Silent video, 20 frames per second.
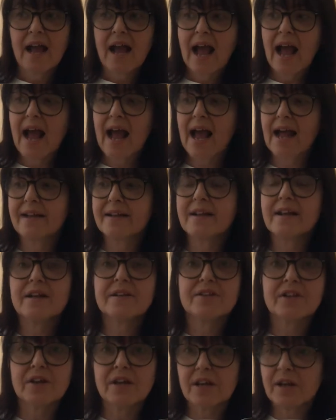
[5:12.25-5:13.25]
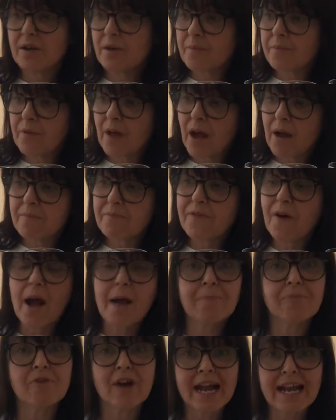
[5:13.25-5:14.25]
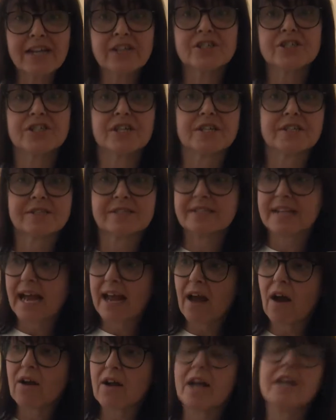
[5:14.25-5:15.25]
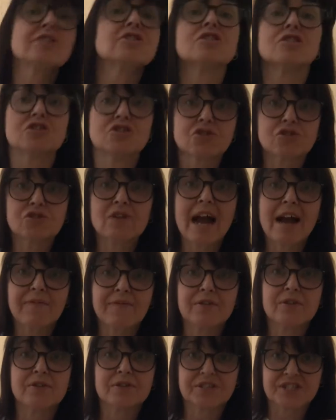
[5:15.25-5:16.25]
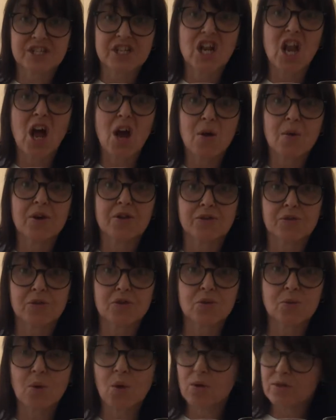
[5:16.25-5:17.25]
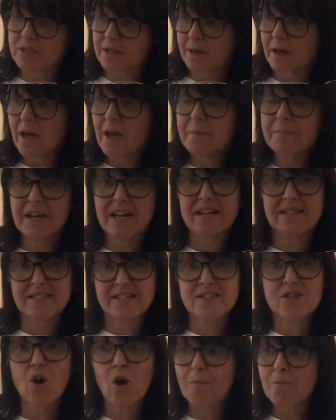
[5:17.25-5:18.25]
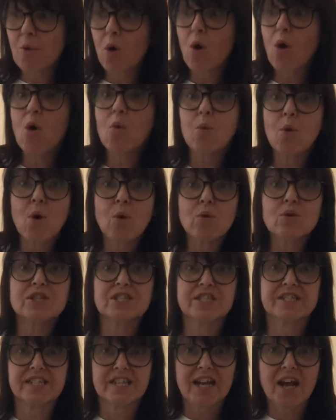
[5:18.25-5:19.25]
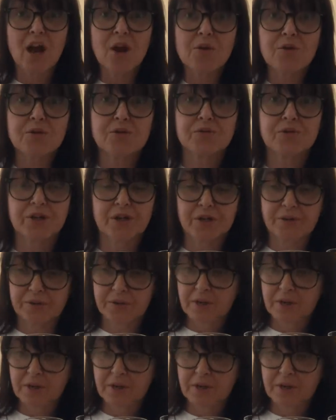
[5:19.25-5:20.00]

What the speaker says: And the vibrations, they are going to travel slower through the water because it's got more water to go through.